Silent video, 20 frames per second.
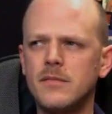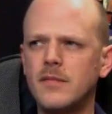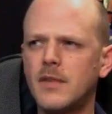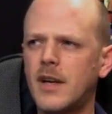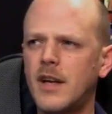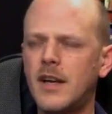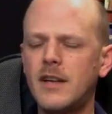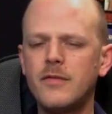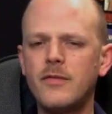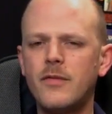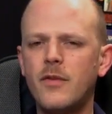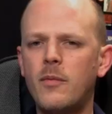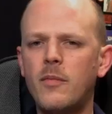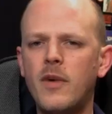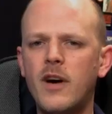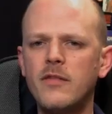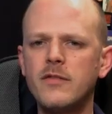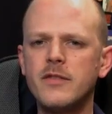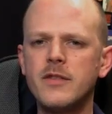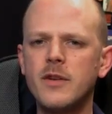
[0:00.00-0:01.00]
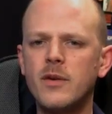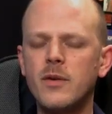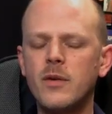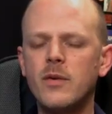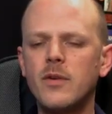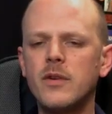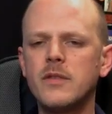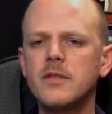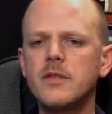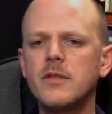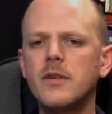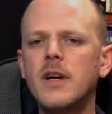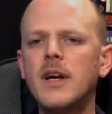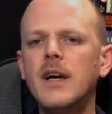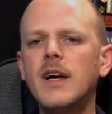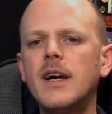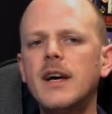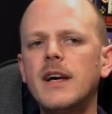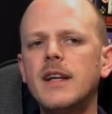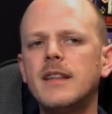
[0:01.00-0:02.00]
I guess 4 months ago or so,
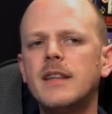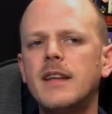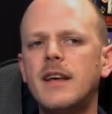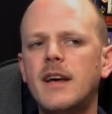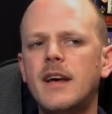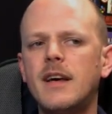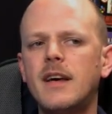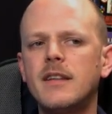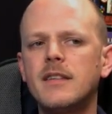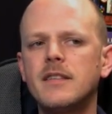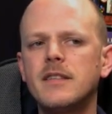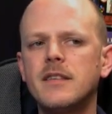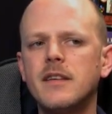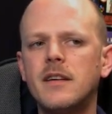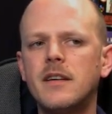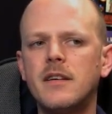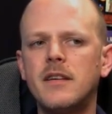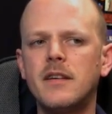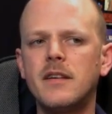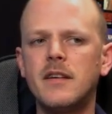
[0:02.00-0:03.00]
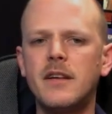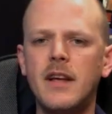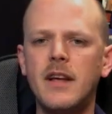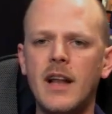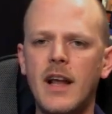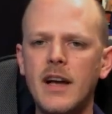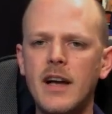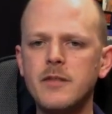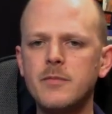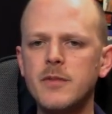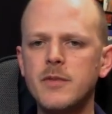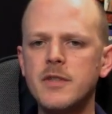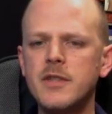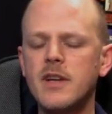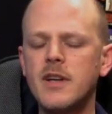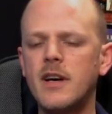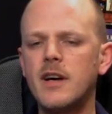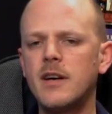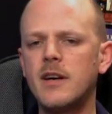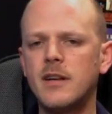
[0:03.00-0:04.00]
that he likes my
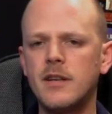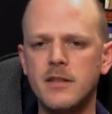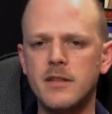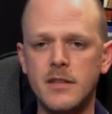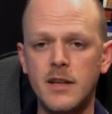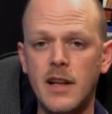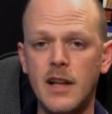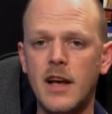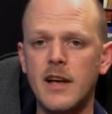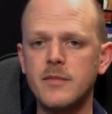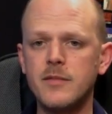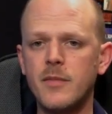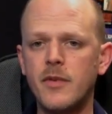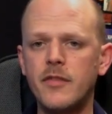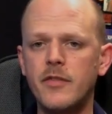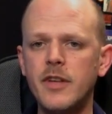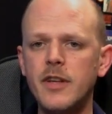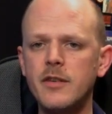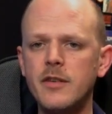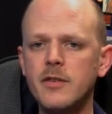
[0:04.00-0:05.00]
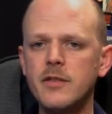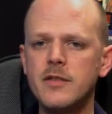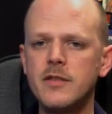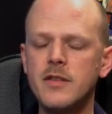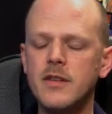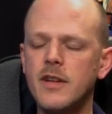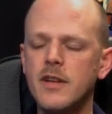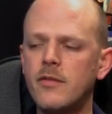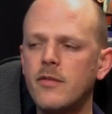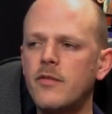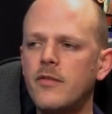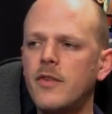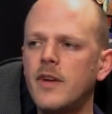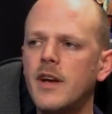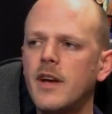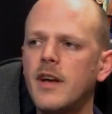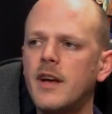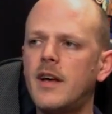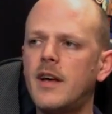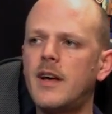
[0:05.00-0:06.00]
he likes my videos and
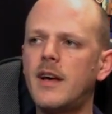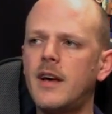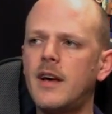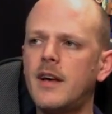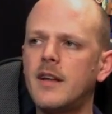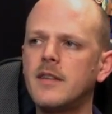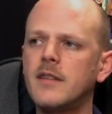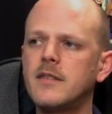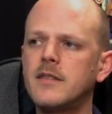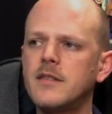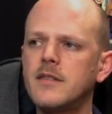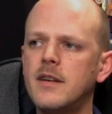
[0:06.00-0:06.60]
everything, and